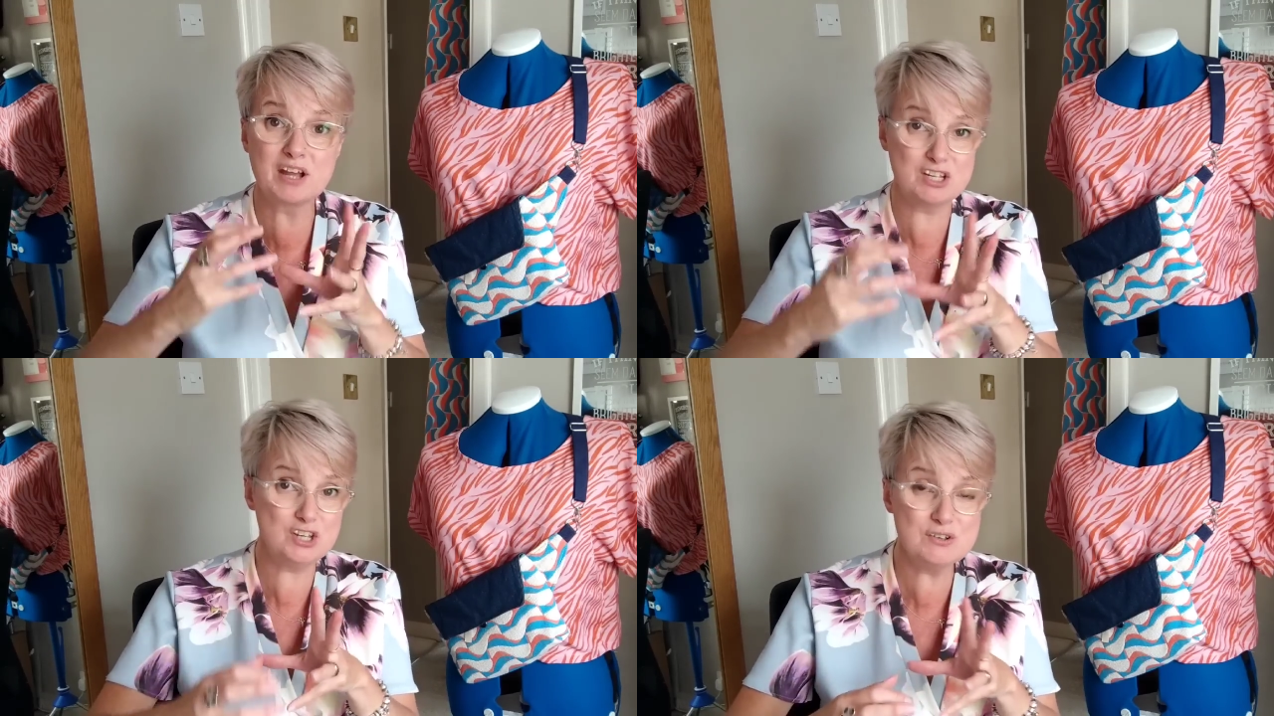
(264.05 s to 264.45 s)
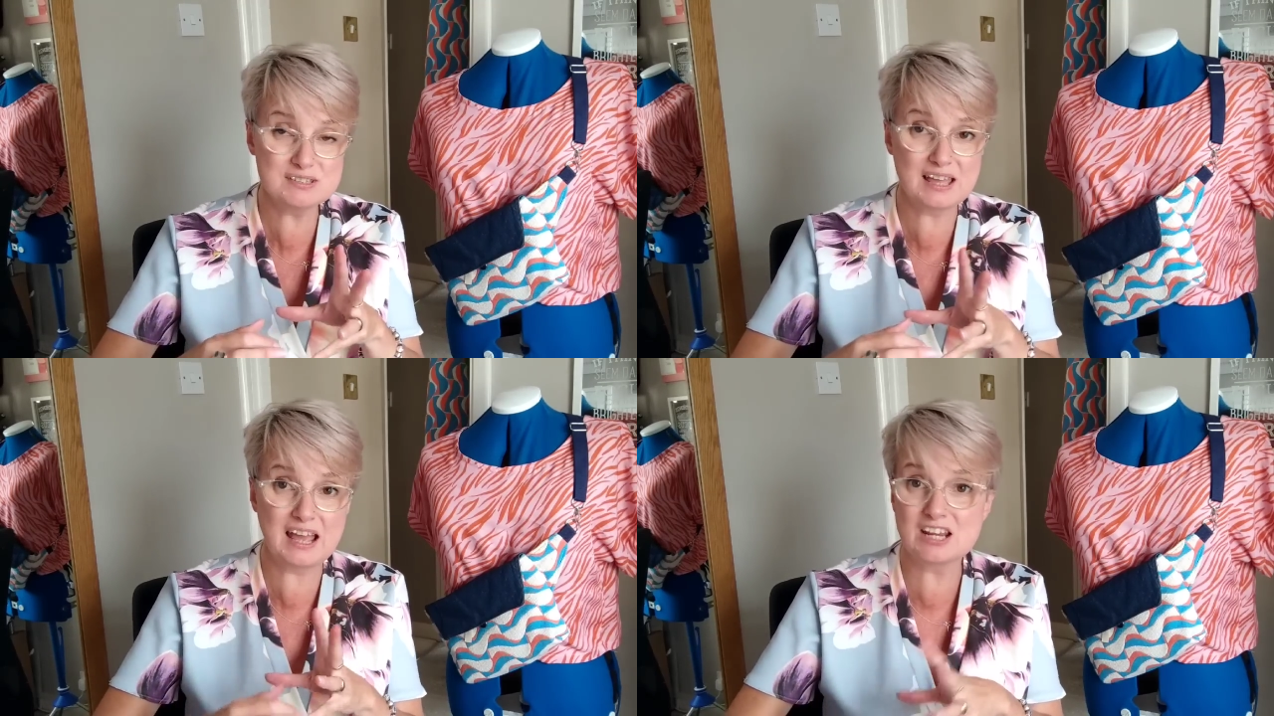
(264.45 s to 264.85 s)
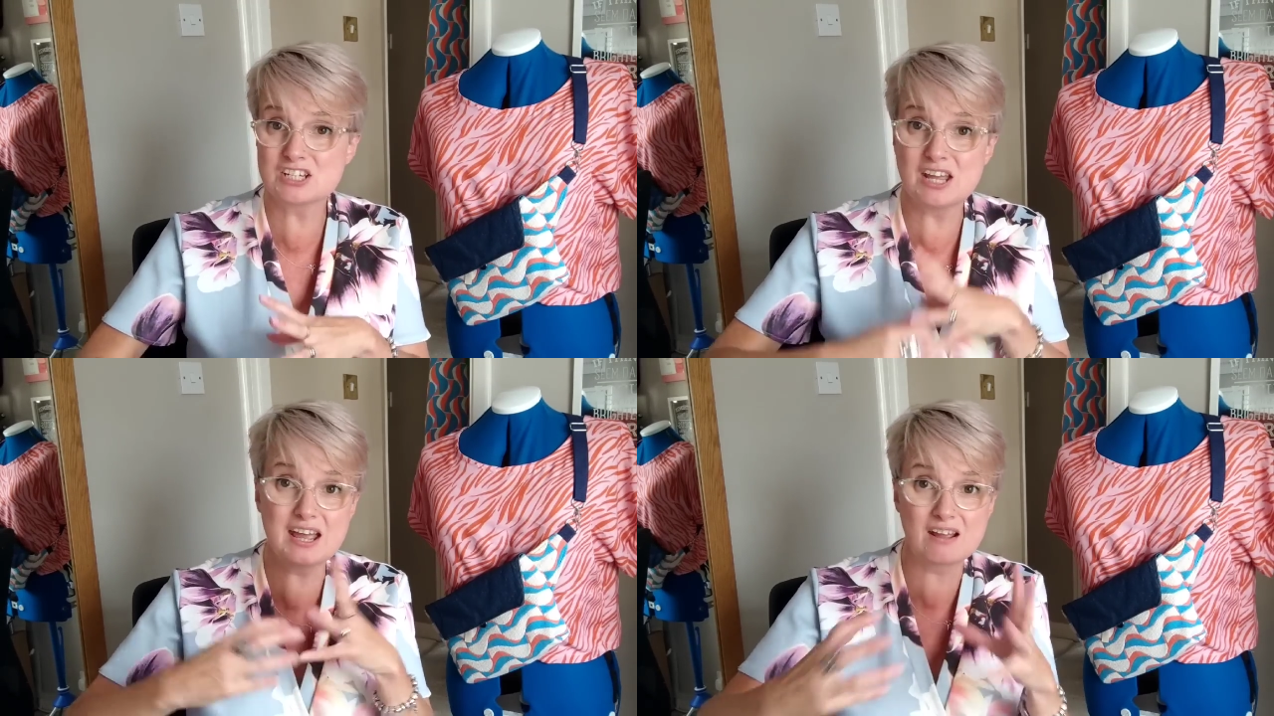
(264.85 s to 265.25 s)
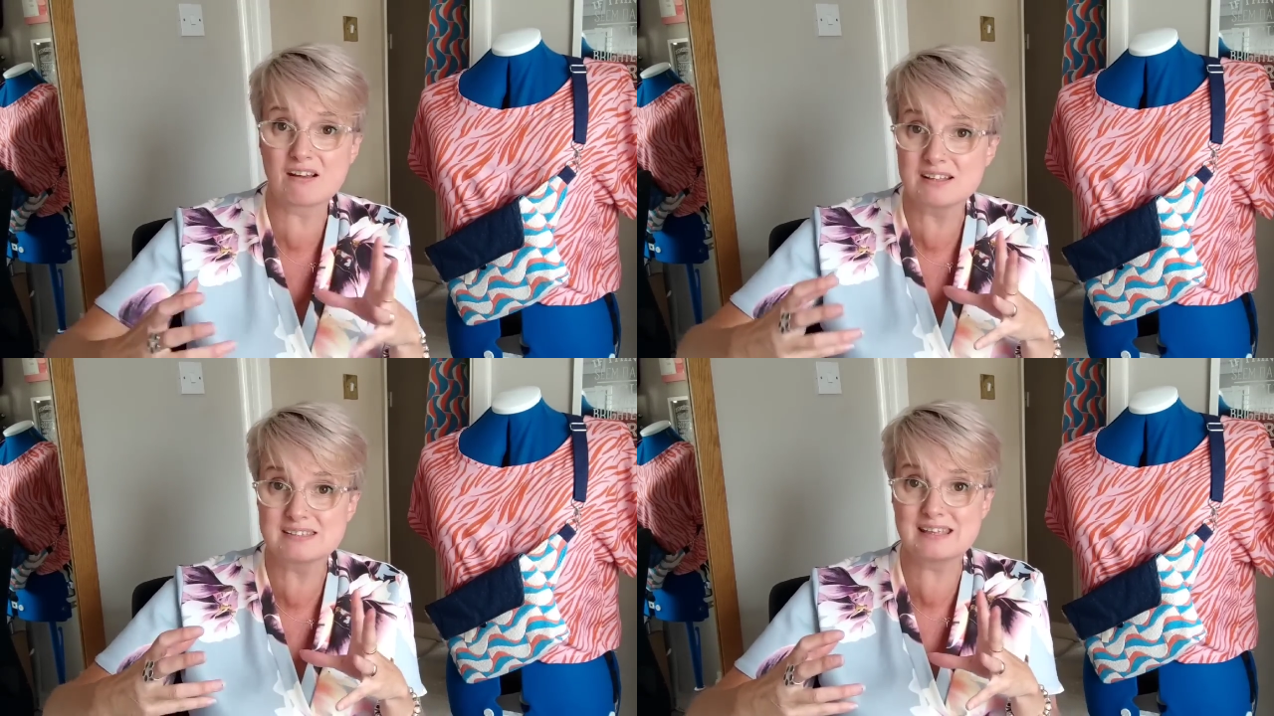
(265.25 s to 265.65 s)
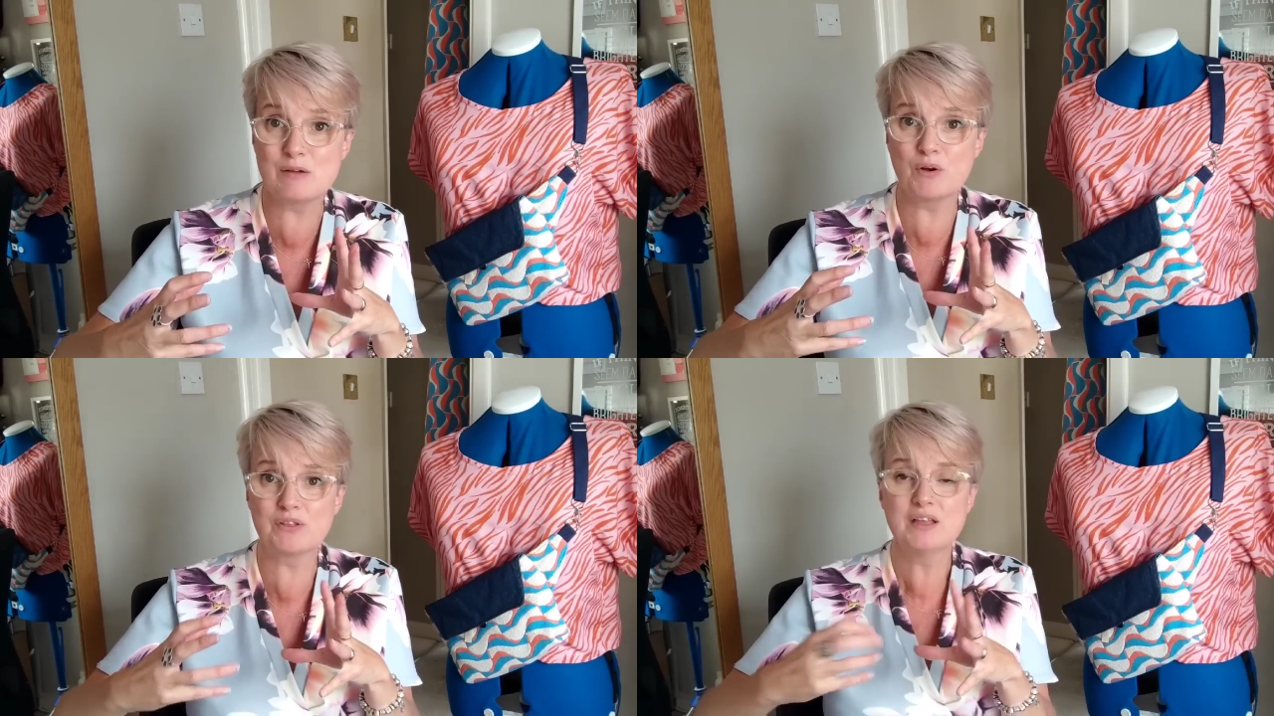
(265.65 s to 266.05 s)
I can use the hashtag, I can see
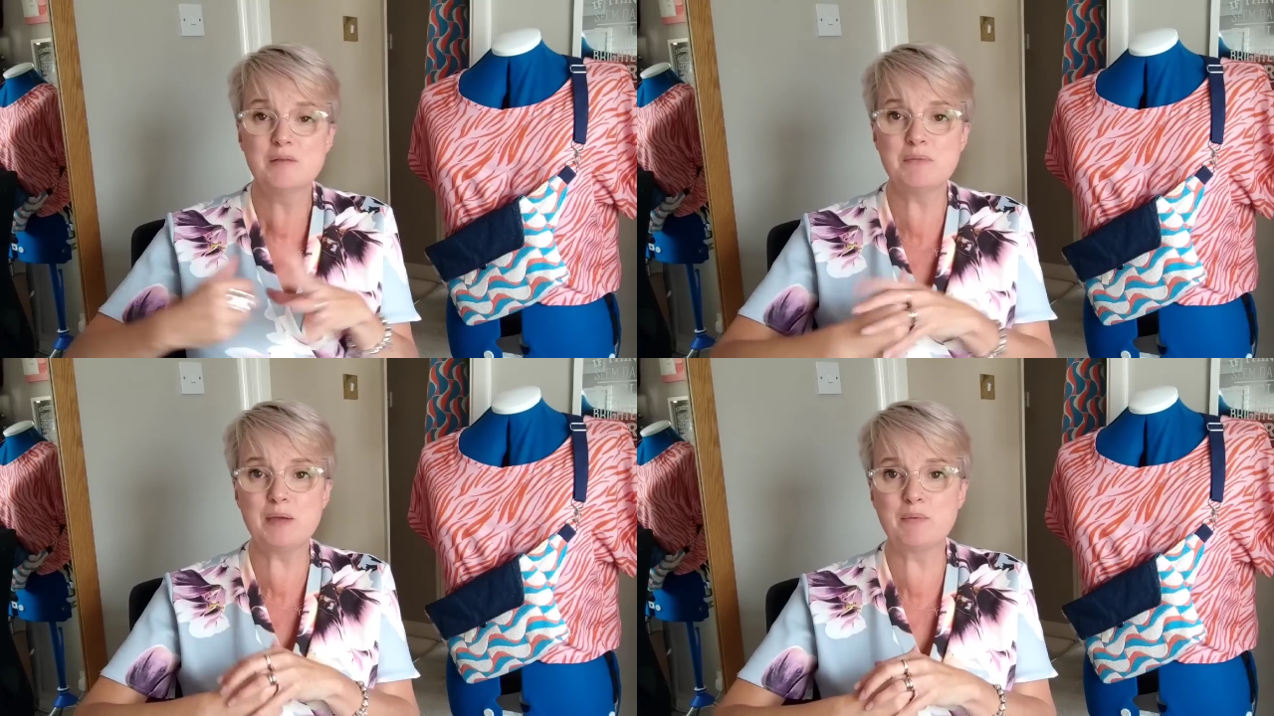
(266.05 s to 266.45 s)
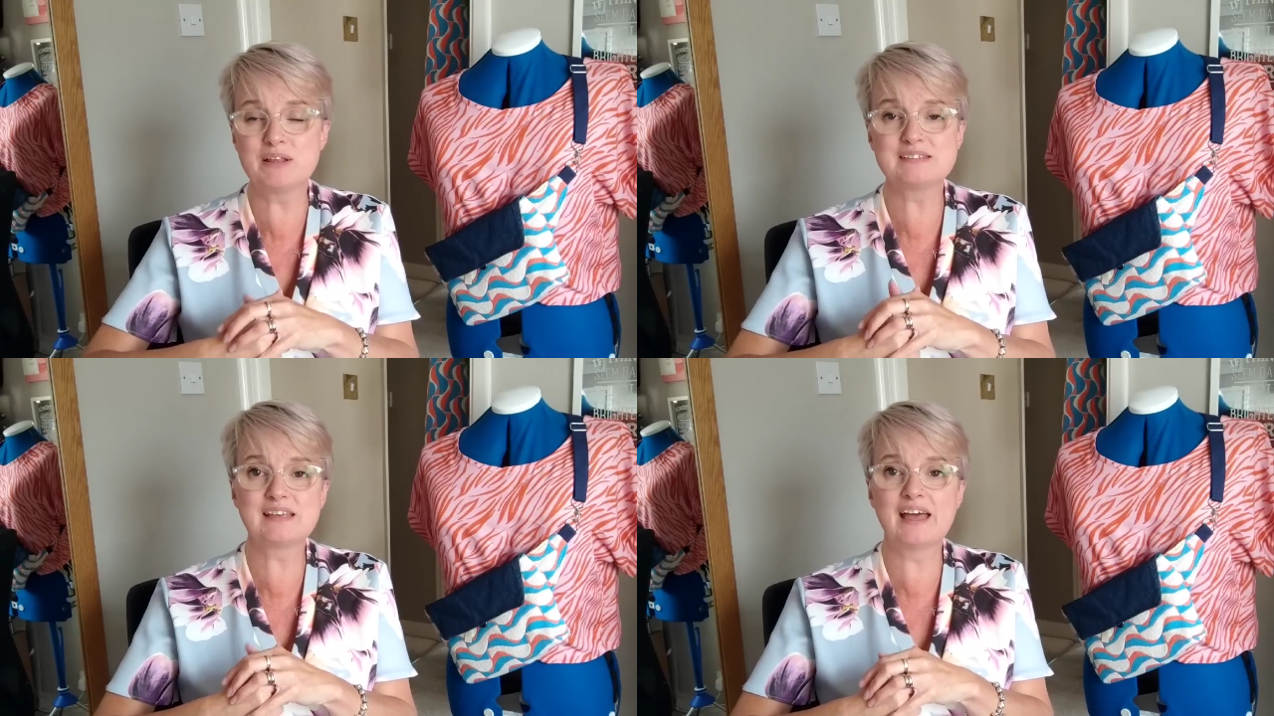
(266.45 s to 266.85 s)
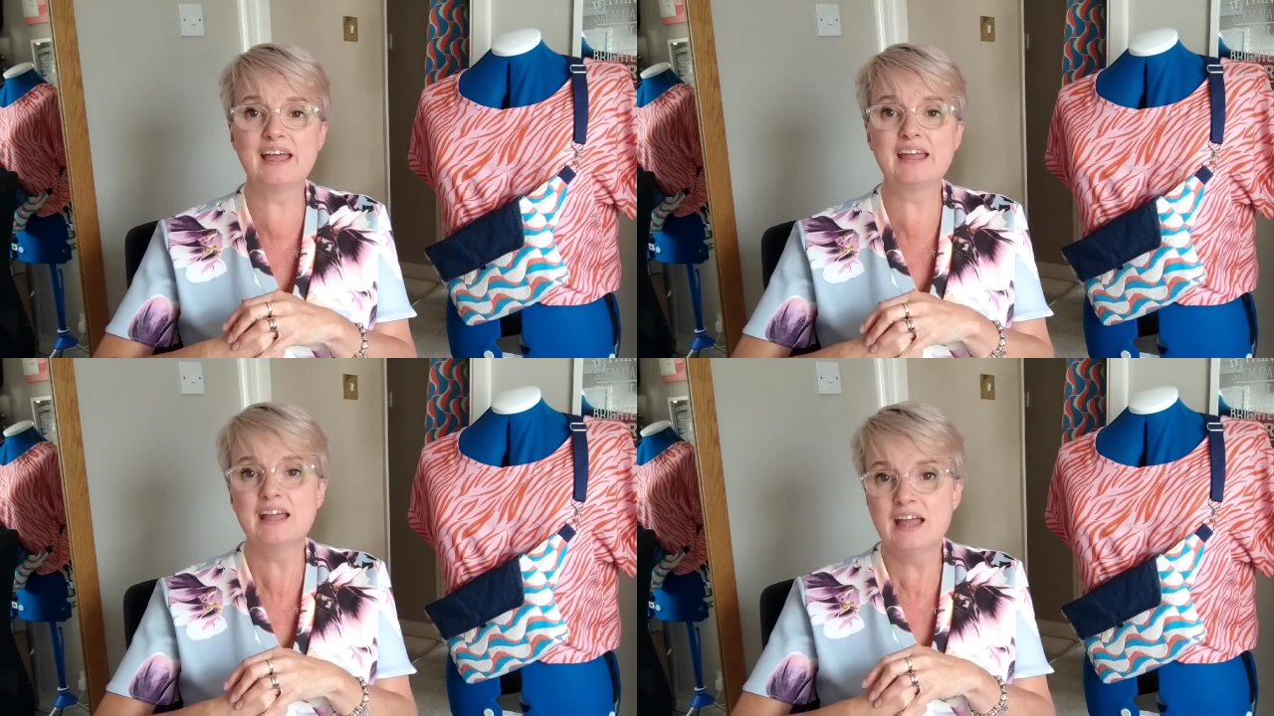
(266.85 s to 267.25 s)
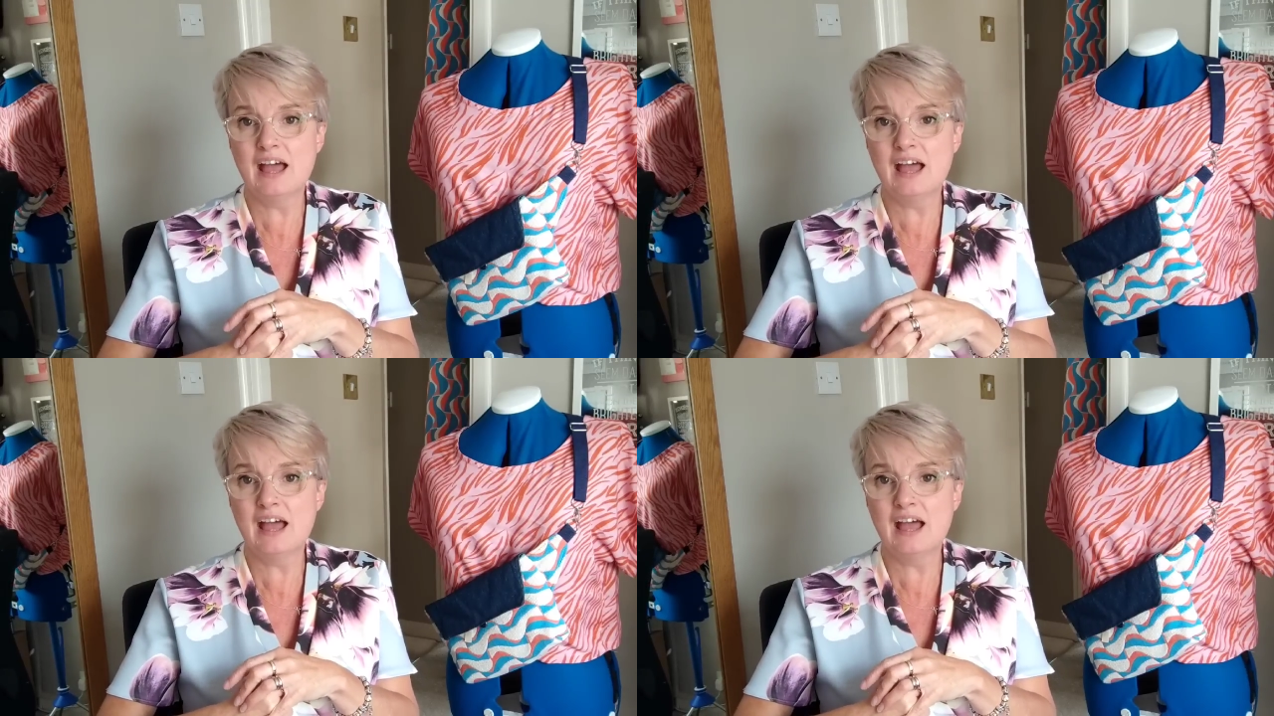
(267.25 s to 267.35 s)
what people are saying.